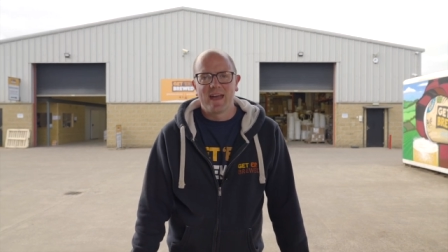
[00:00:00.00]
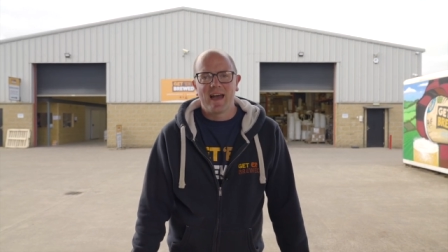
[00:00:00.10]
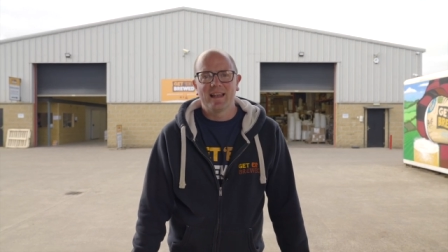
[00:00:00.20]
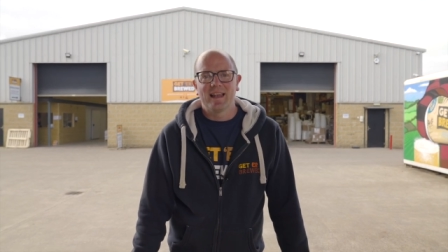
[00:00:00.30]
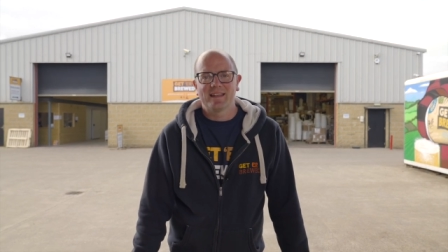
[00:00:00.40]

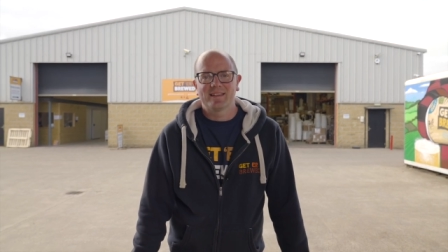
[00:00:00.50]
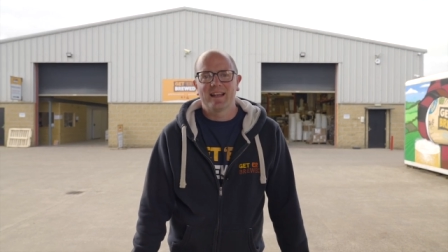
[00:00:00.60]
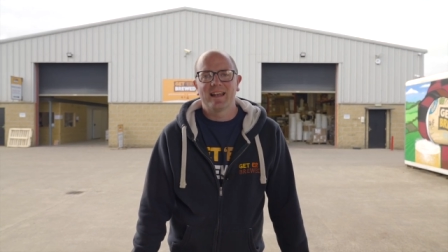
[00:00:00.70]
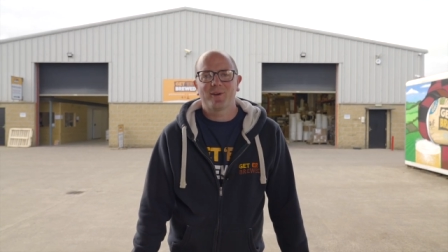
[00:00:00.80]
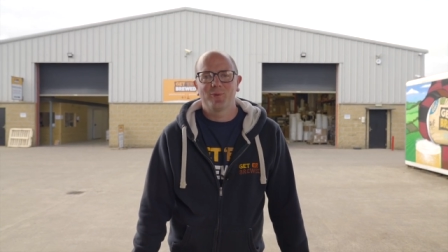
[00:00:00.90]
and let the
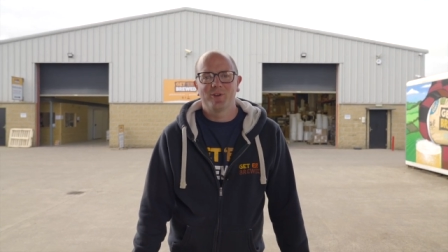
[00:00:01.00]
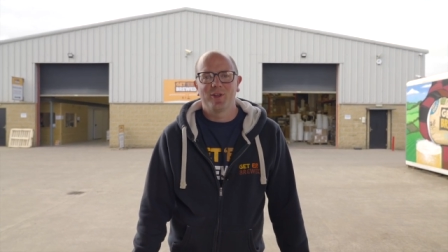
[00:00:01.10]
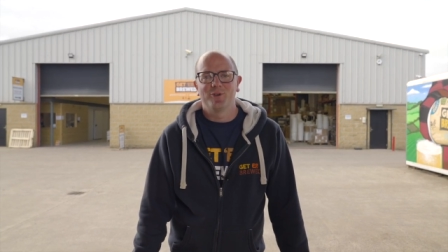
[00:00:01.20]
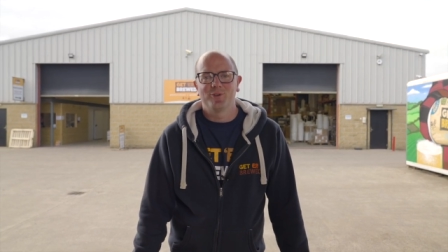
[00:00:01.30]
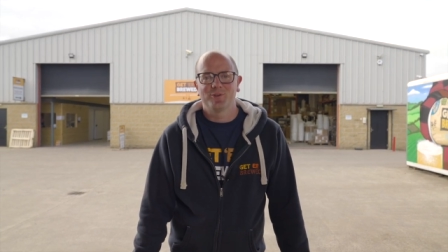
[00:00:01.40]
liquid
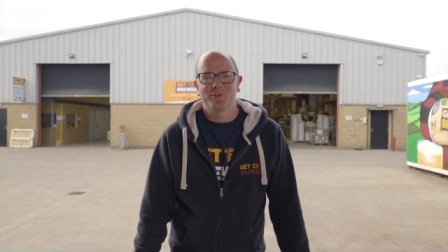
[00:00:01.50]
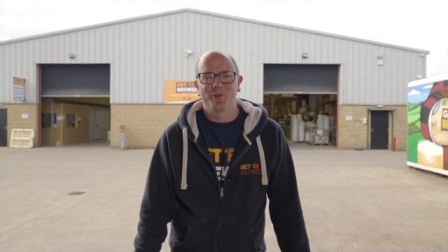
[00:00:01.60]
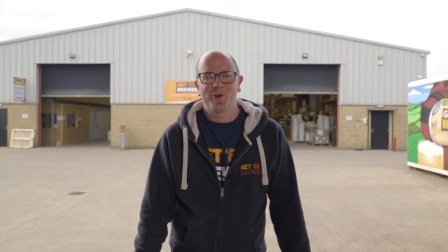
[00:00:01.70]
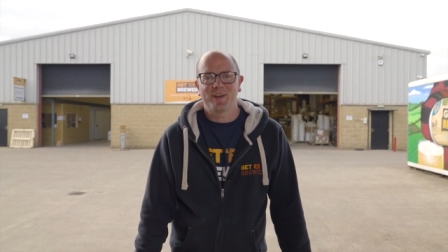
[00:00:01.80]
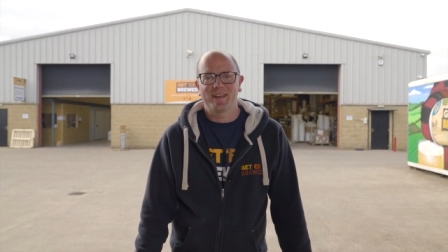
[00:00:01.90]
do the
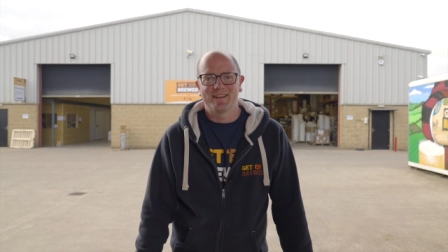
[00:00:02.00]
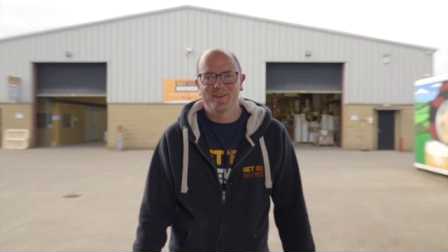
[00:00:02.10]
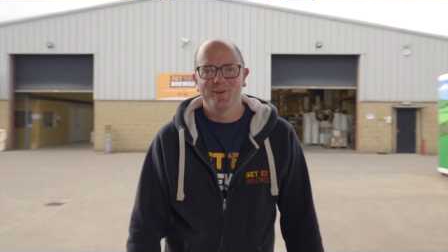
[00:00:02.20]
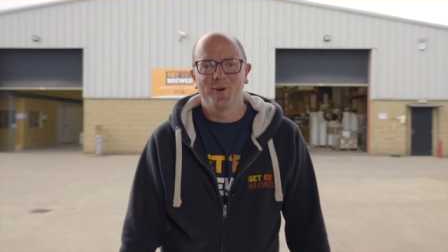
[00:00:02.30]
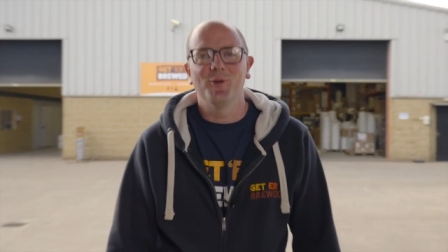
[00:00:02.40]
talking.
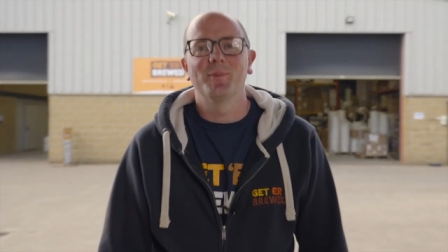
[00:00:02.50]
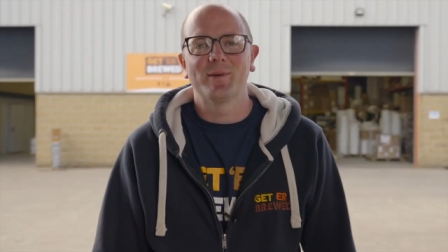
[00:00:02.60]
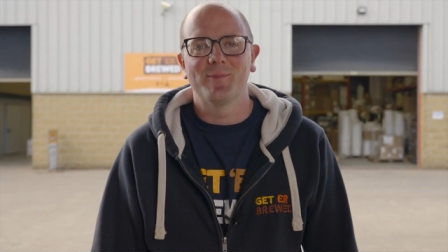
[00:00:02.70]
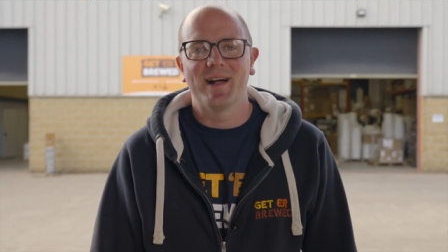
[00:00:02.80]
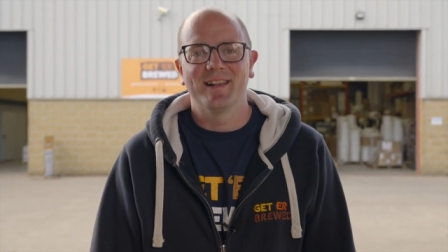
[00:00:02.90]
All
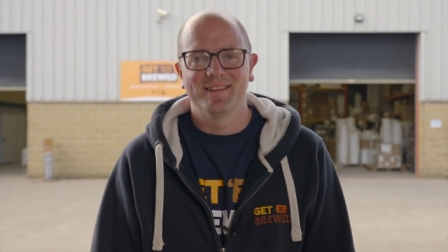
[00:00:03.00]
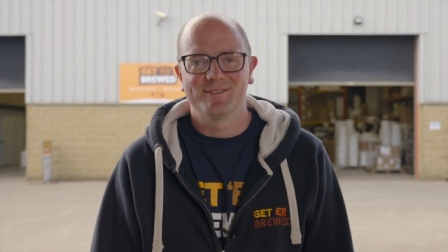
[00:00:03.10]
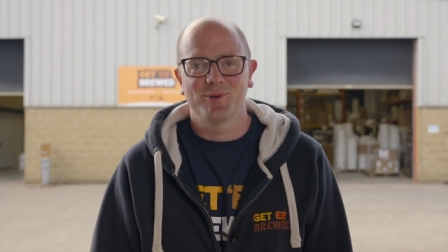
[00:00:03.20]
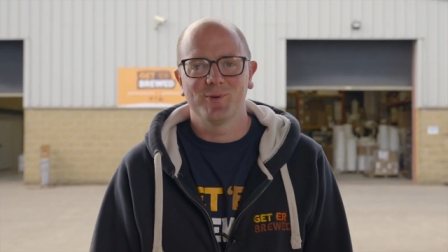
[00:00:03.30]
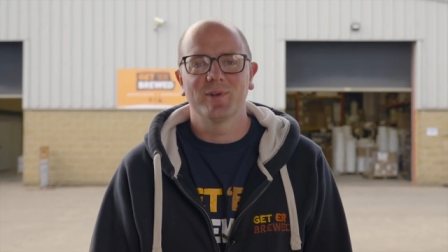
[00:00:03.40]
being well, so